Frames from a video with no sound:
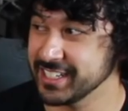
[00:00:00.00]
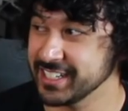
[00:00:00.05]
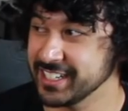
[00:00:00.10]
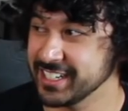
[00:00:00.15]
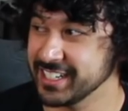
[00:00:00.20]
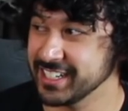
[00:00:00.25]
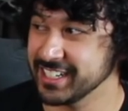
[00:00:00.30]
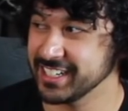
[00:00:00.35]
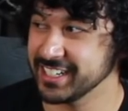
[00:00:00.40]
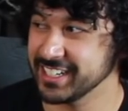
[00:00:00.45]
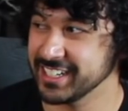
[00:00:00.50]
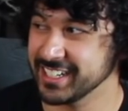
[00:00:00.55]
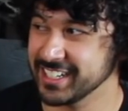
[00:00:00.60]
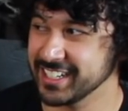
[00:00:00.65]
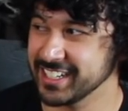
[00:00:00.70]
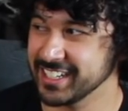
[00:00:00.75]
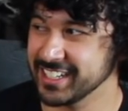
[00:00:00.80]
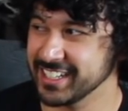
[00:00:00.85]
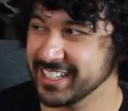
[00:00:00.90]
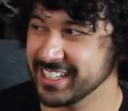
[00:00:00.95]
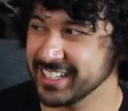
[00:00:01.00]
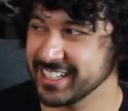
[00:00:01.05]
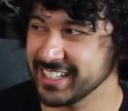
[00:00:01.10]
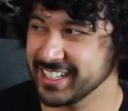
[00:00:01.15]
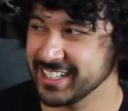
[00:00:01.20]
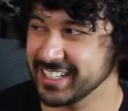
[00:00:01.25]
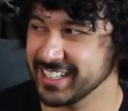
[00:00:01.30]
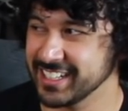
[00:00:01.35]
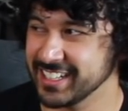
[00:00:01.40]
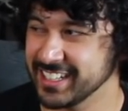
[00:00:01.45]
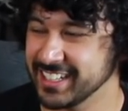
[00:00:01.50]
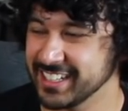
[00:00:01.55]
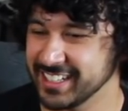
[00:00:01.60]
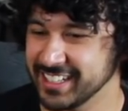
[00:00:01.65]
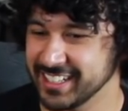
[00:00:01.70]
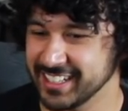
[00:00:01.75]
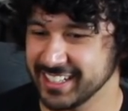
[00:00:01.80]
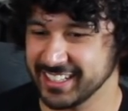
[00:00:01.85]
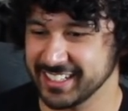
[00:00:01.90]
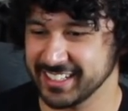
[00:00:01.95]

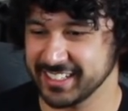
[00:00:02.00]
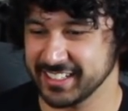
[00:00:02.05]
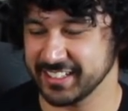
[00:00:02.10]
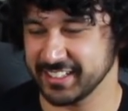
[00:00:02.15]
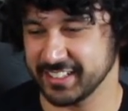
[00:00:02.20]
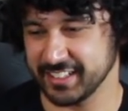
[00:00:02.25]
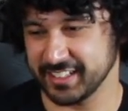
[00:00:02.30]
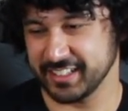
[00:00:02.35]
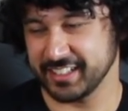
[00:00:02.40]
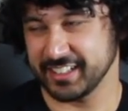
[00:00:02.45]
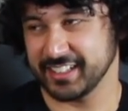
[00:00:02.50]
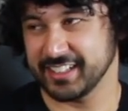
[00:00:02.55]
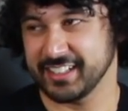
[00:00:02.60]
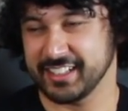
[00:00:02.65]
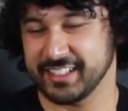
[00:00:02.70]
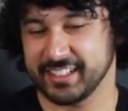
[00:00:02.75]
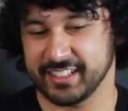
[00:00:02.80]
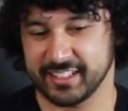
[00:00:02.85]
The person shown says nothing.